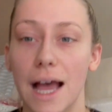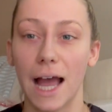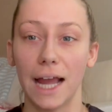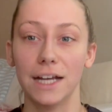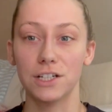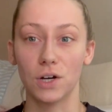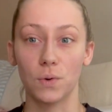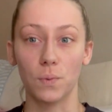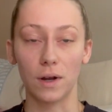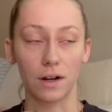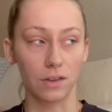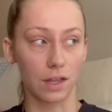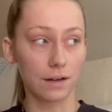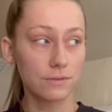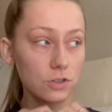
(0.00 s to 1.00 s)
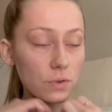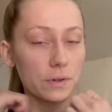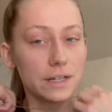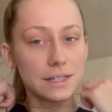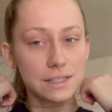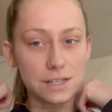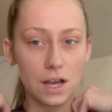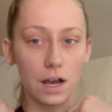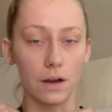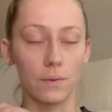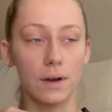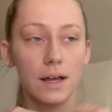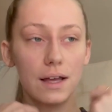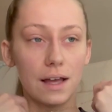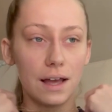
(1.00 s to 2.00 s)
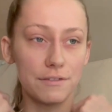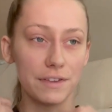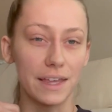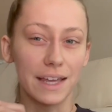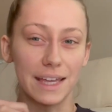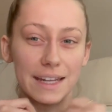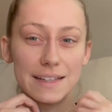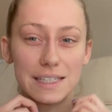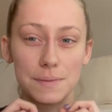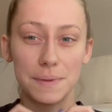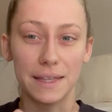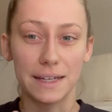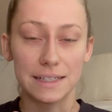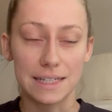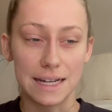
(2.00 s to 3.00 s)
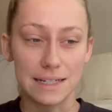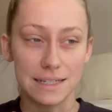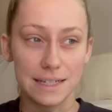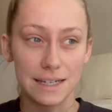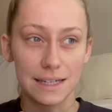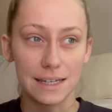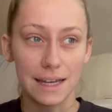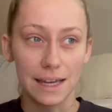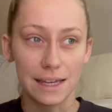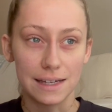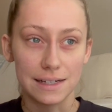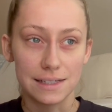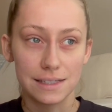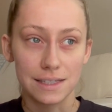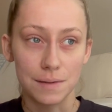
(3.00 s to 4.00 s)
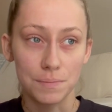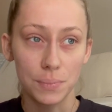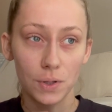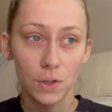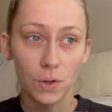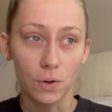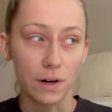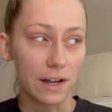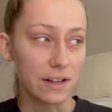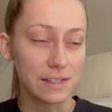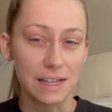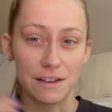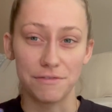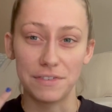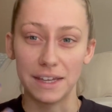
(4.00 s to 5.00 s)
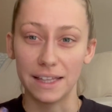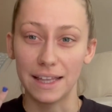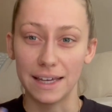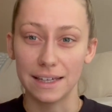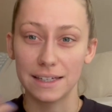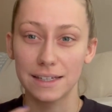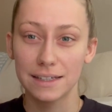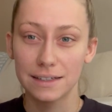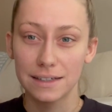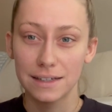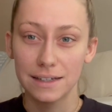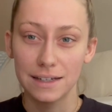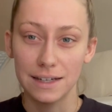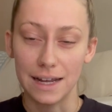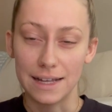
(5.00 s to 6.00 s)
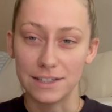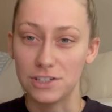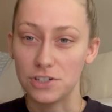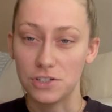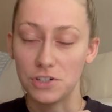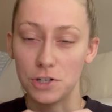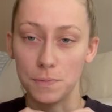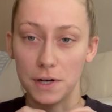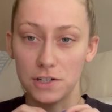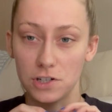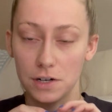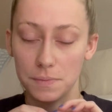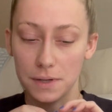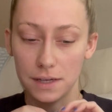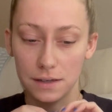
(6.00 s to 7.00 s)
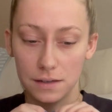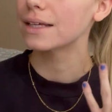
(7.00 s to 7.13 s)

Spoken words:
I don't wear a lot of jewelry, so I feel like it needs to be like dainty and simple, or else I feel like it's just too much on me.